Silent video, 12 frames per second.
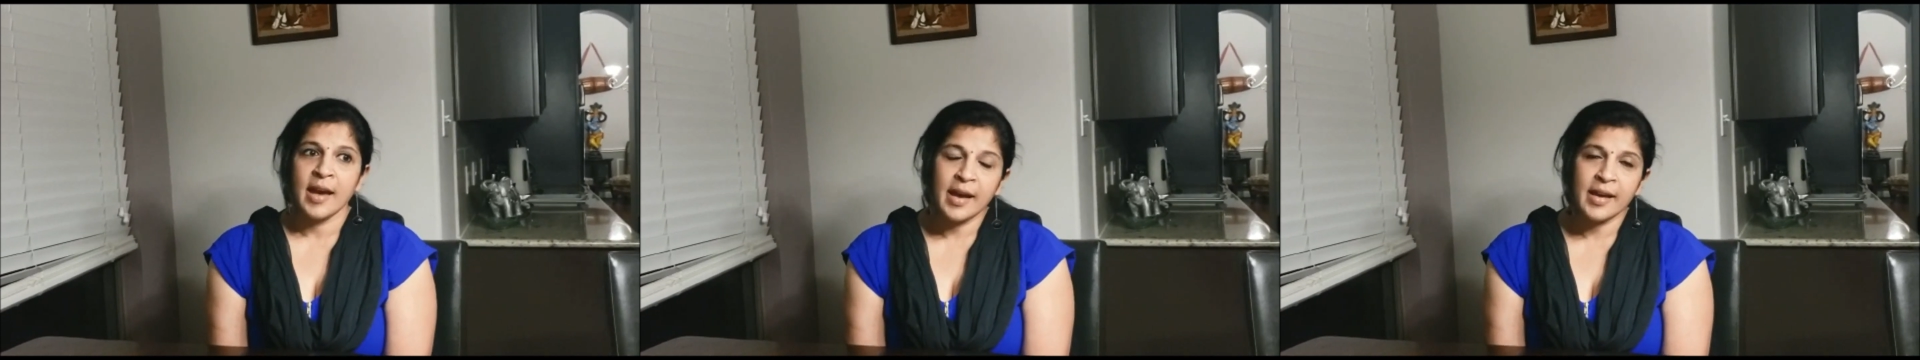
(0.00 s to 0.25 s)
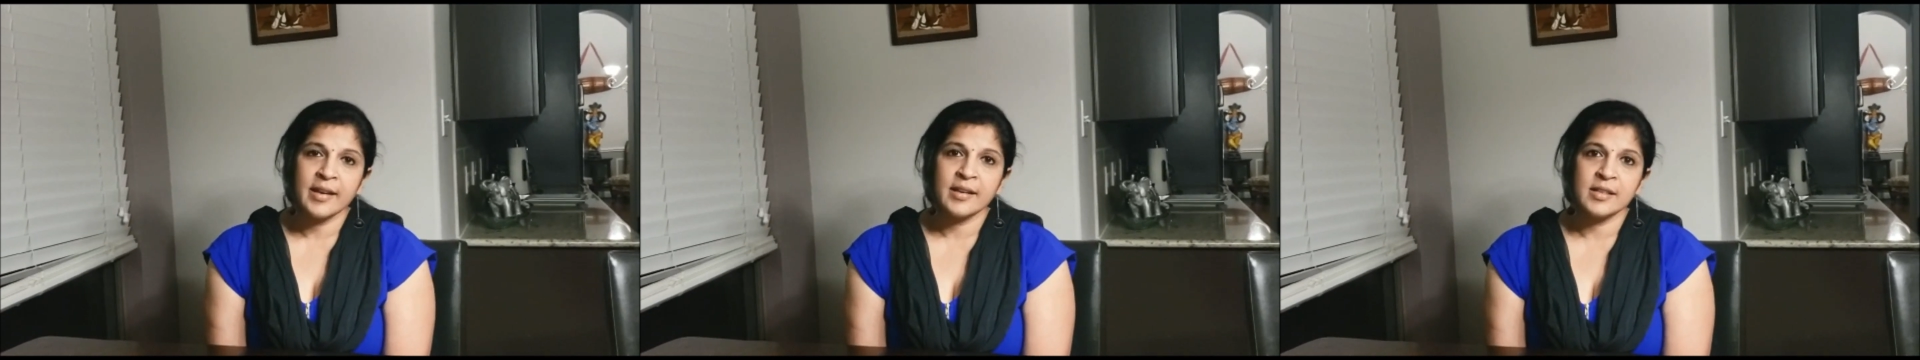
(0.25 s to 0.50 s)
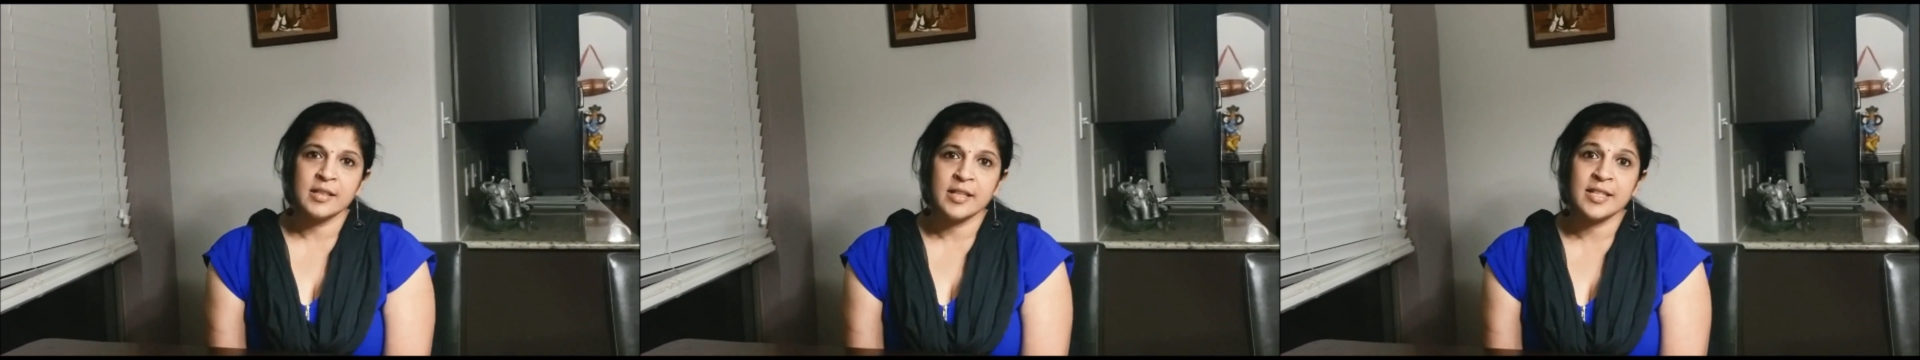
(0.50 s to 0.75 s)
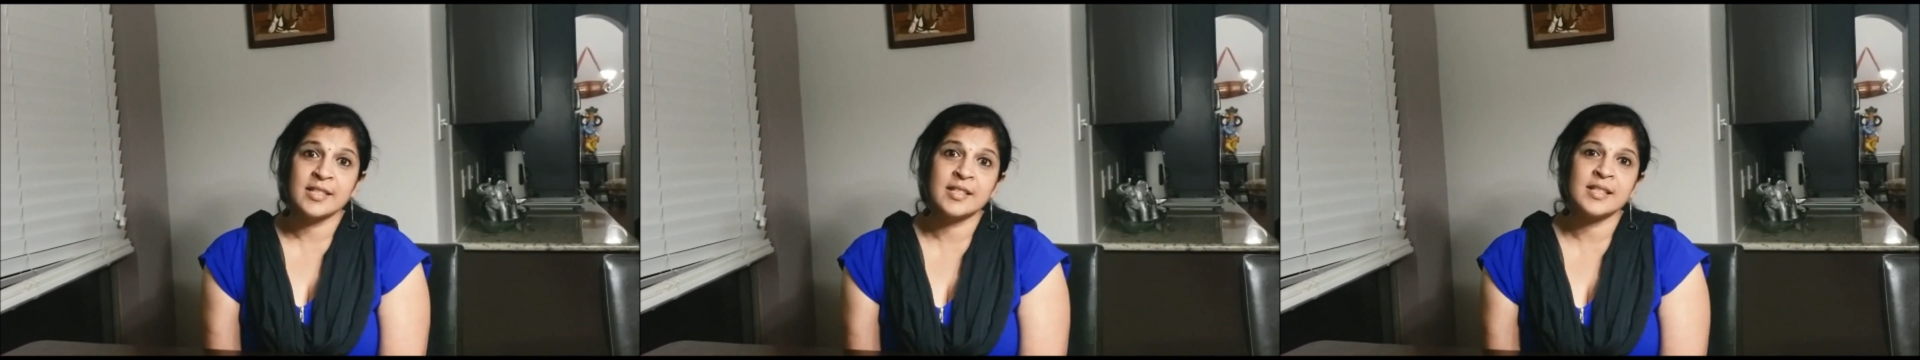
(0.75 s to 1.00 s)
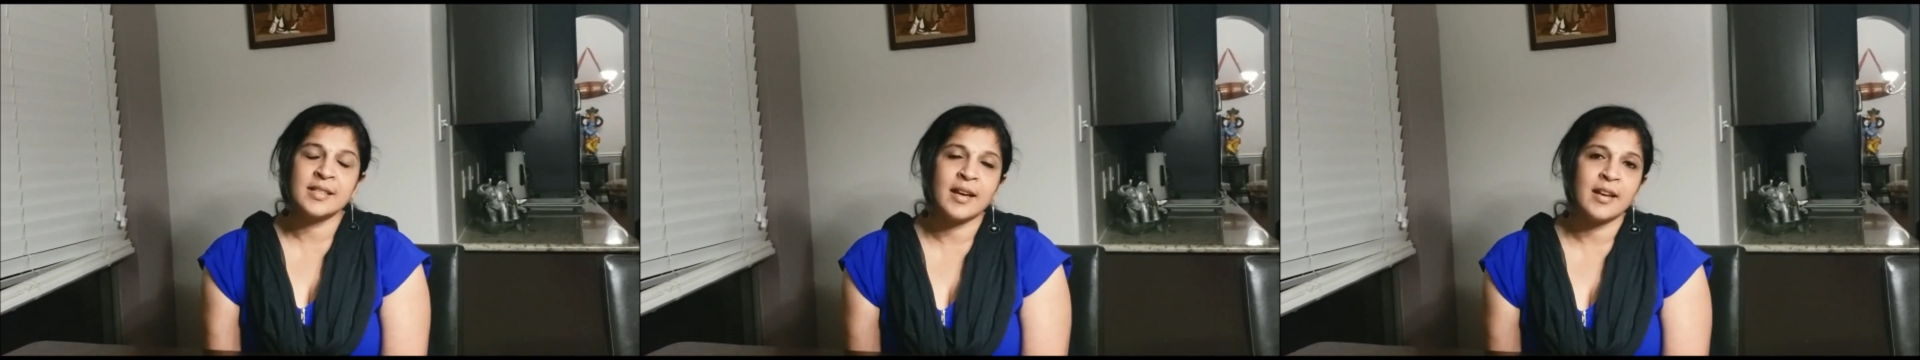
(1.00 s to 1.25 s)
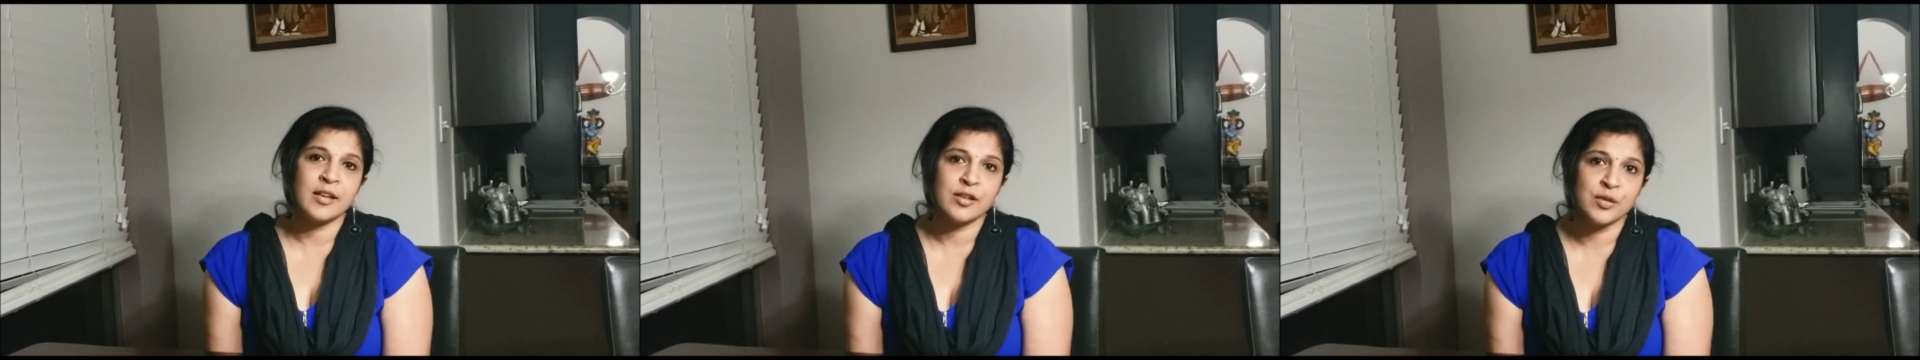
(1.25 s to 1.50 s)
and his
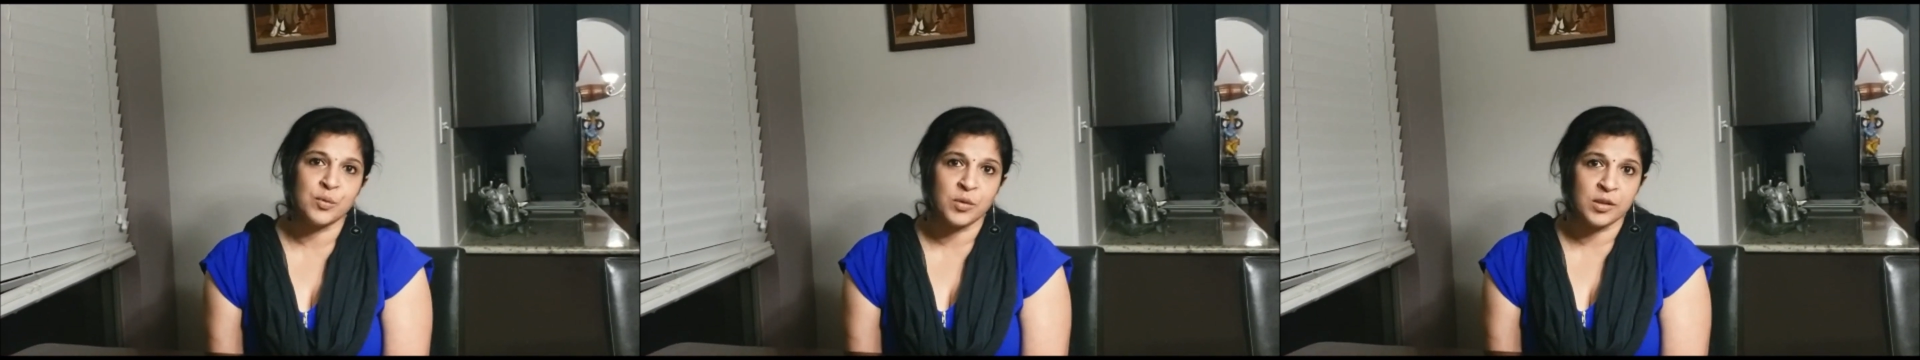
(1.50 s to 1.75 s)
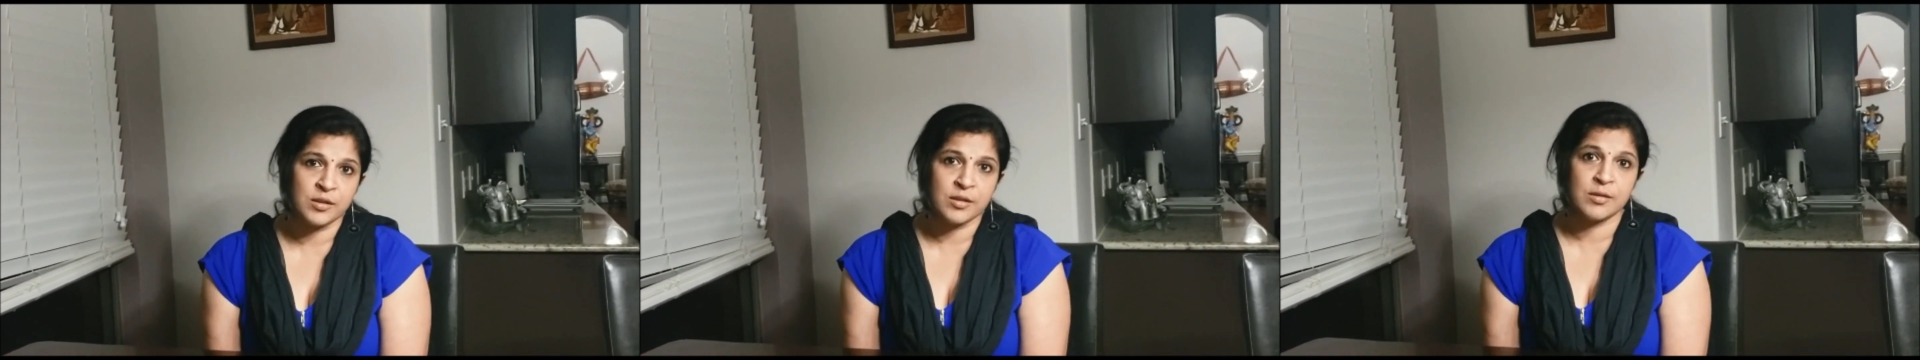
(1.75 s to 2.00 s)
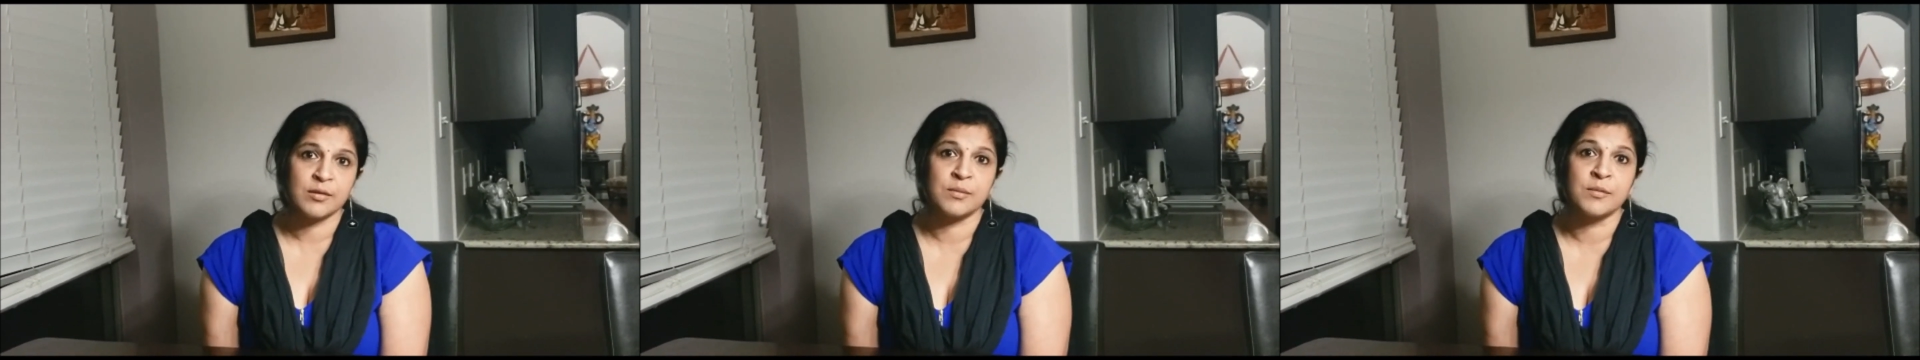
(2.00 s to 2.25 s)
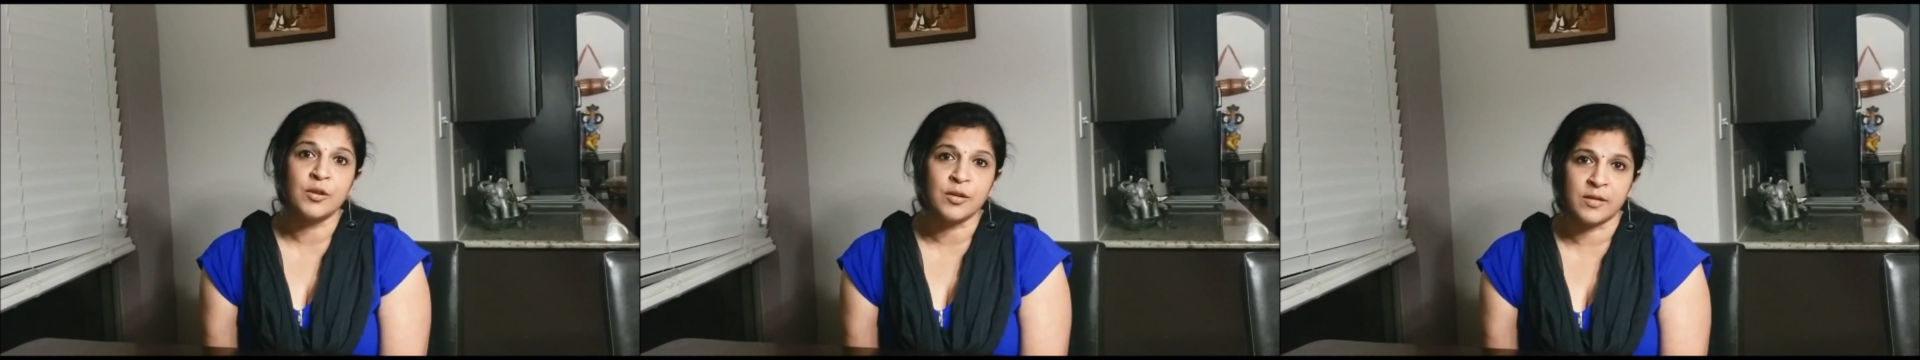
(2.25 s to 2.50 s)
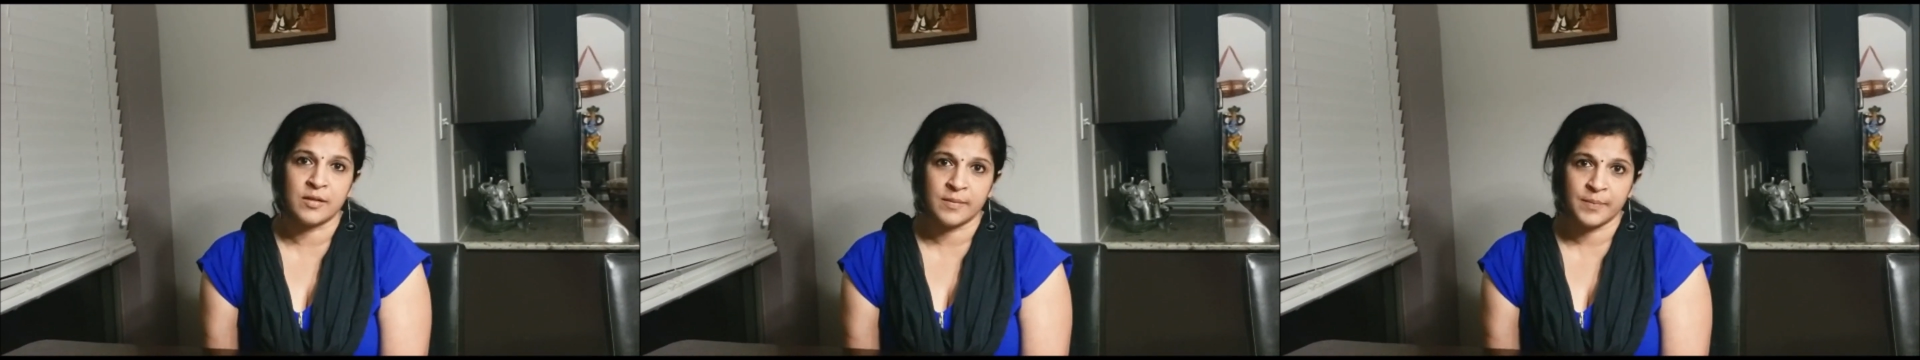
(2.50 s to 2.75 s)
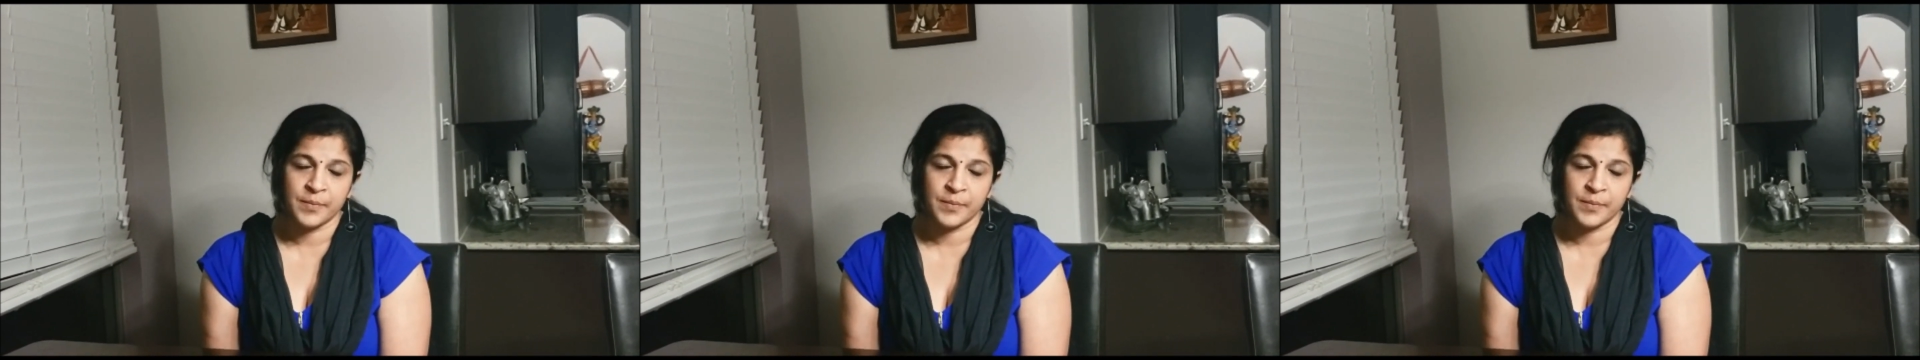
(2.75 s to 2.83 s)
desire to want to do more.